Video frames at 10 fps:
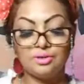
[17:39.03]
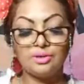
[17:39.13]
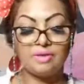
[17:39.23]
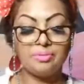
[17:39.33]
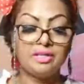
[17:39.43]

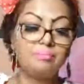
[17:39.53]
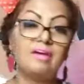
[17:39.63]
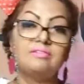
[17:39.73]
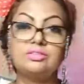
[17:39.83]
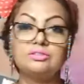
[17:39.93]
been
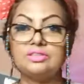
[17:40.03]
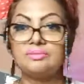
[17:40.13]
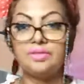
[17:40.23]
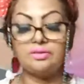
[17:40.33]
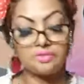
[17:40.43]
embarrassed or
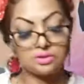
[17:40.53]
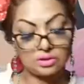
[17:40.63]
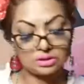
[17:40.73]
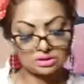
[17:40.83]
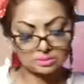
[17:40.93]
something of the
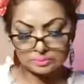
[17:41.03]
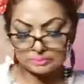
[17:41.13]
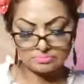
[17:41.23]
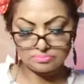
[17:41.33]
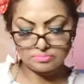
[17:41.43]
sort.
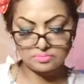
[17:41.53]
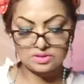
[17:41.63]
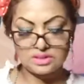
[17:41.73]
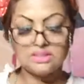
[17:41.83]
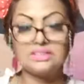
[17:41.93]

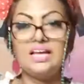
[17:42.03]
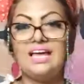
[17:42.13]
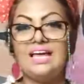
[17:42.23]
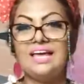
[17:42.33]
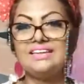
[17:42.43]
Yes,
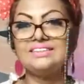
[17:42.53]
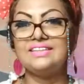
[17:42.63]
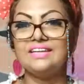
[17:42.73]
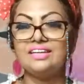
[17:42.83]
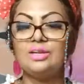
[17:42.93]
and it's
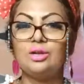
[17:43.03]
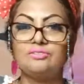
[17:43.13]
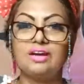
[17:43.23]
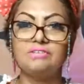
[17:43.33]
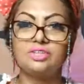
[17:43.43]
taking a lot of
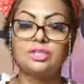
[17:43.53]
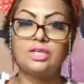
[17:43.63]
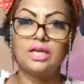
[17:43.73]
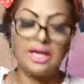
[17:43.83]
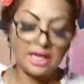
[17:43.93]
courage,
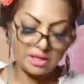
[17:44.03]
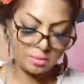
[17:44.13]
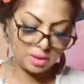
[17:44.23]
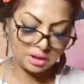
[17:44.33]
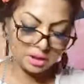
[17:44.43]
and you're
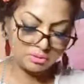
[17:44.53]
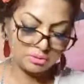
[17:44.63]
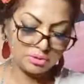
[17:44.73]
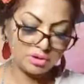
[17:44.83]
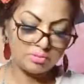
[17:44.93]
working
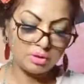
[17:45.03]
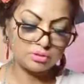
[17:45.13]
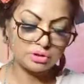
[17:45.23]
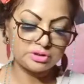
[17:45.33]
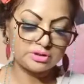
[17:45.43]
through your
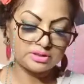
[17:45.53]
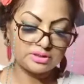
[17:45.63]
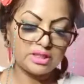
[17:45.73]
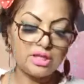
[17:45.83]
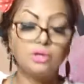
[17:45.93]
emotions.
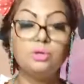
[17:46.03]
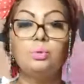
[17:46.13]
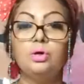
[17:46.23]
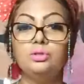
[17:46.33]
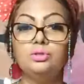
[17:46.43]
You
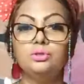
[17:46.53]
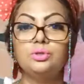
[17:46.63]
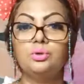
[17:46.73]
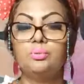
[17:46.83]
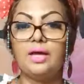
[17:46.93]
want to
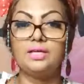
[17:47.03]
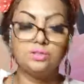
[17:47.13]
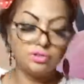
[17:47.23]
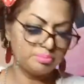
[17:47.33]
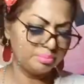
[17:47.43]
go back
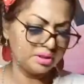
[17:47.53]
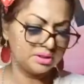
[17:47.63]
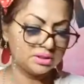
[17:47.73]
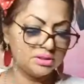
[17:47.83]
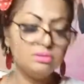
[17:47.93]
to your
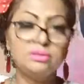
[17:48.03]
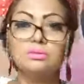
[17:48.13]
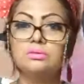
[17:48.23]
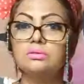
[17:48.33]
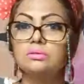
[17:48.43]
person.
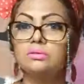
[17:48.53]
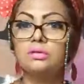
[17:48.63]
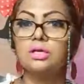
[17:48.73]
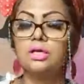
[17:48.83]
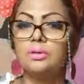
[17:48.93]

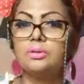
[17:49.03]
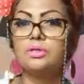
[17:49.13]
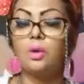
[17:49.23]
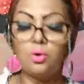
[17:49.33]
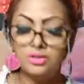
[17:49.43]

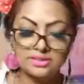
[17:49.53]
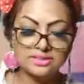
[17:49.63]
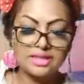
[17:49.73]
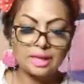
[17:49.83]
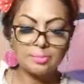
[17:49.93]
All this
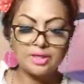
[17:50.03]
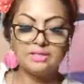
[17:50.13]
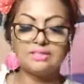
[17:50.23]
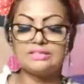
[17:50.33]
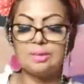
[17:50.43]
is happening in
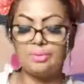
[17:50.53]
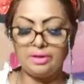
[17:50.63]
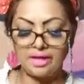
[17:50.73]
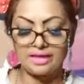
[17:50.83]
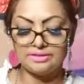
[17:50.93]
December?
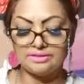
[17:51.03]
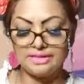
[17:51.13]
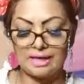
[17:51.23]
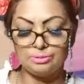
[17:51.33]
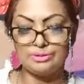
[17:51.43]
I
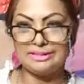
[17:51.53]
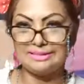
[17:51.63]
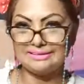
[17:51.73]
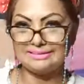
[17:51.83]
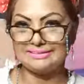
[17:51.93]
doubt
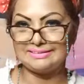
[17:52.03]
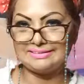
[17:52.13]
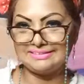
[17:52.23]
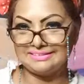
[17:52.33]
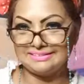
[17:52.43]
it.
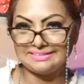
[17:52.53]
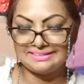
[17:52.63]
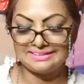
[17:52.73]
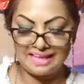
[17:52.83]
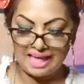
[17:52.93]

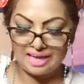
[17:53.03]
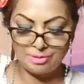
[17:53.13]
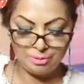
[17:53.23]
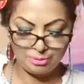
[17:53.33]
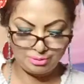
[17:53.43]
I
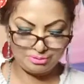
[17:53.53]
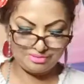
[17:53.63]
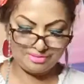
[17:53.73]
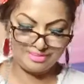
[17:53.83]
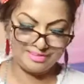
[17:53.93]
don't know.
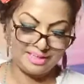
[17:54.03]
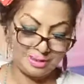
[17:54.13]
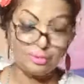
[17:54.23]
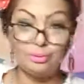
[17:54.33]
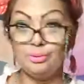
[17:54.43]

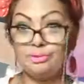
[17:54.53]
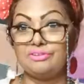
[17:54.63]
It could